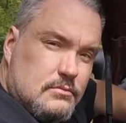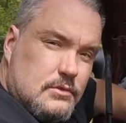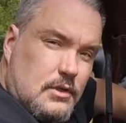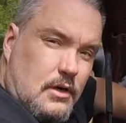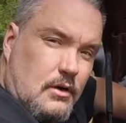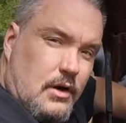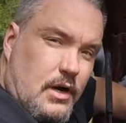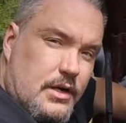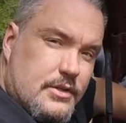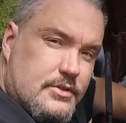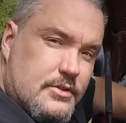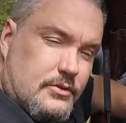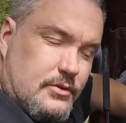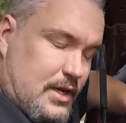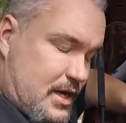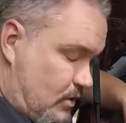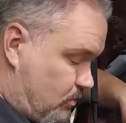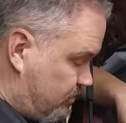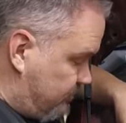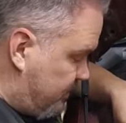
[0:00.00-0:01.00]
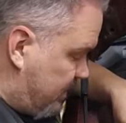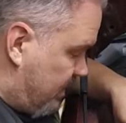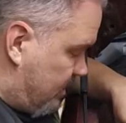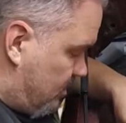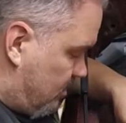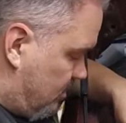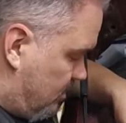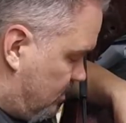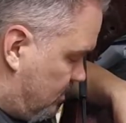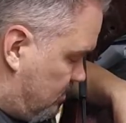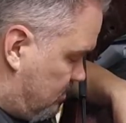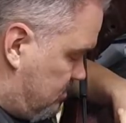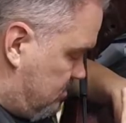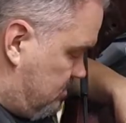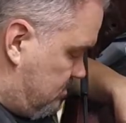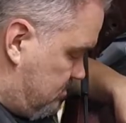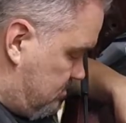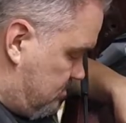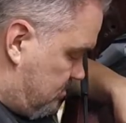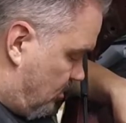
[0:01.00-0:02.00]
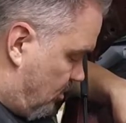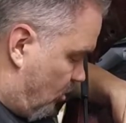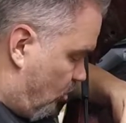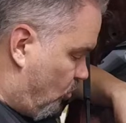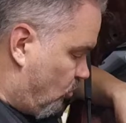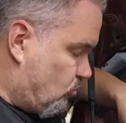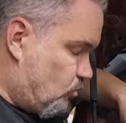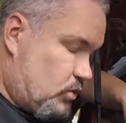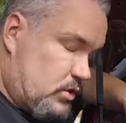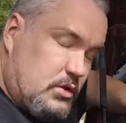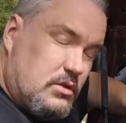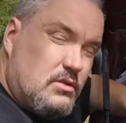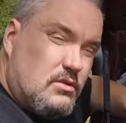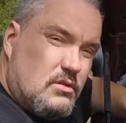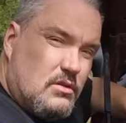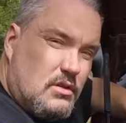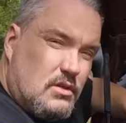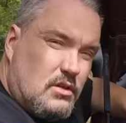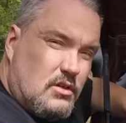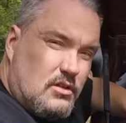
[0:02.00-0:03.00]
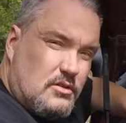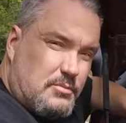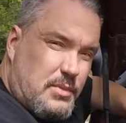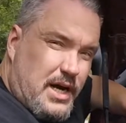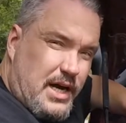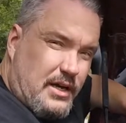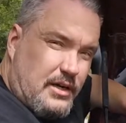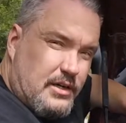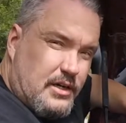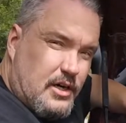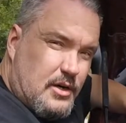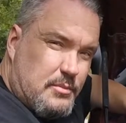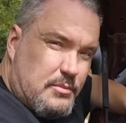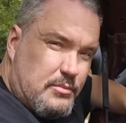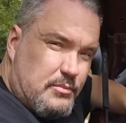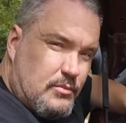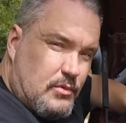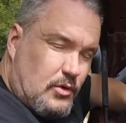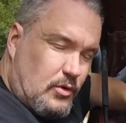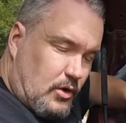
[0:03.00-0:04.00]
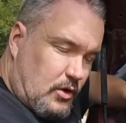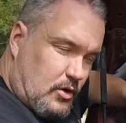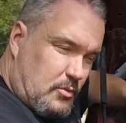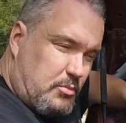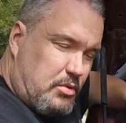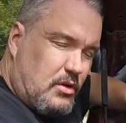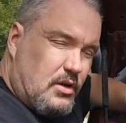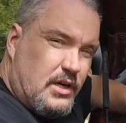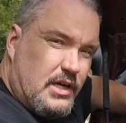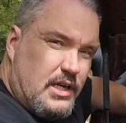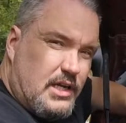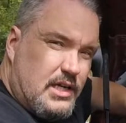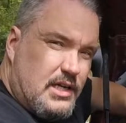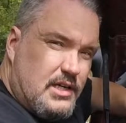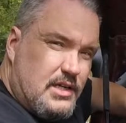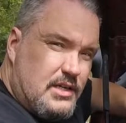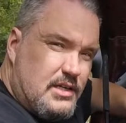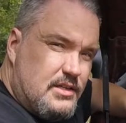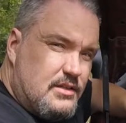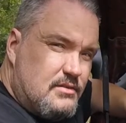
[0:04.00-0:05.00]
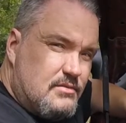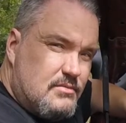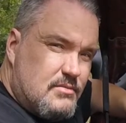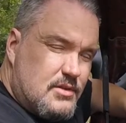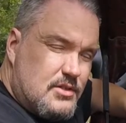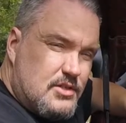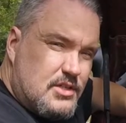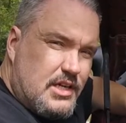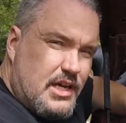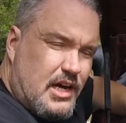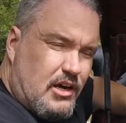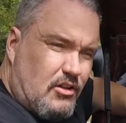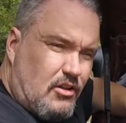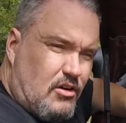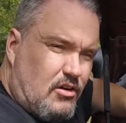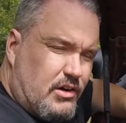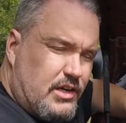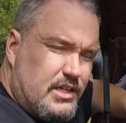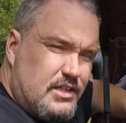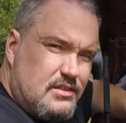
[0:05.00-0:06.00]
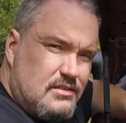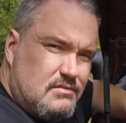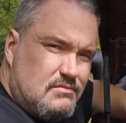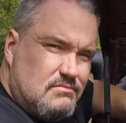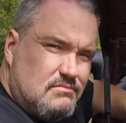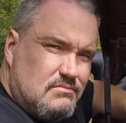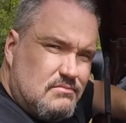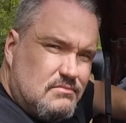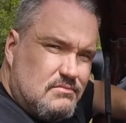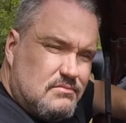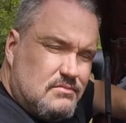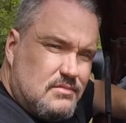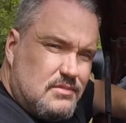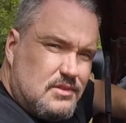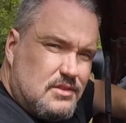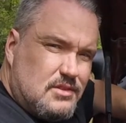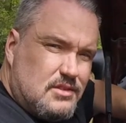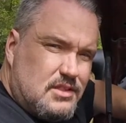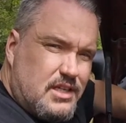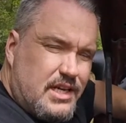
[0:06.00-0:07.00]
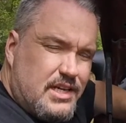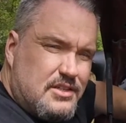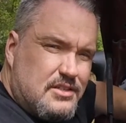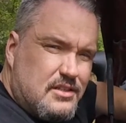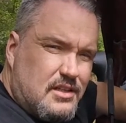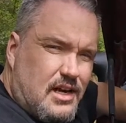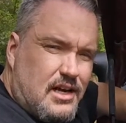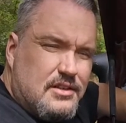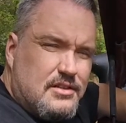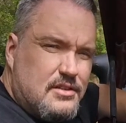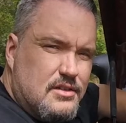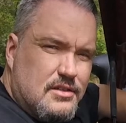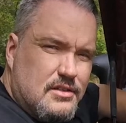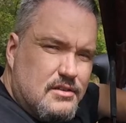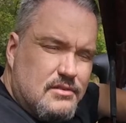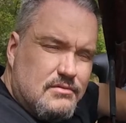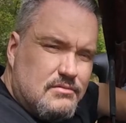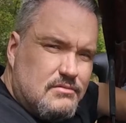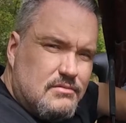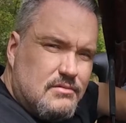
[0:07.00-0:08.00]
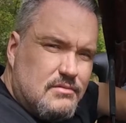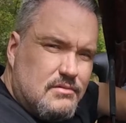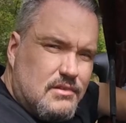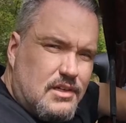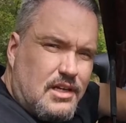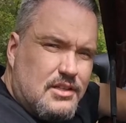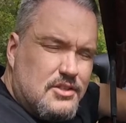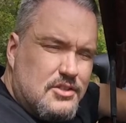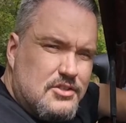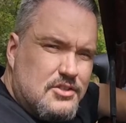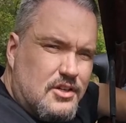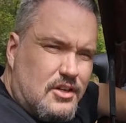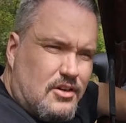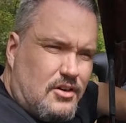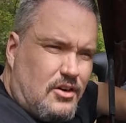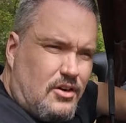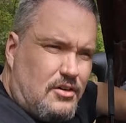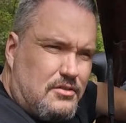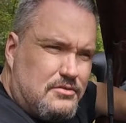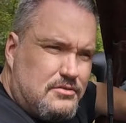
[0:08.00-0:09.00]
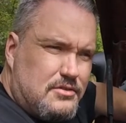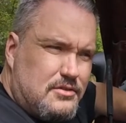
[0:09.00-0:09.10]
All right, so now we've got our old one hooked back up. We're going to plug it in and see how long it takes not to shut off.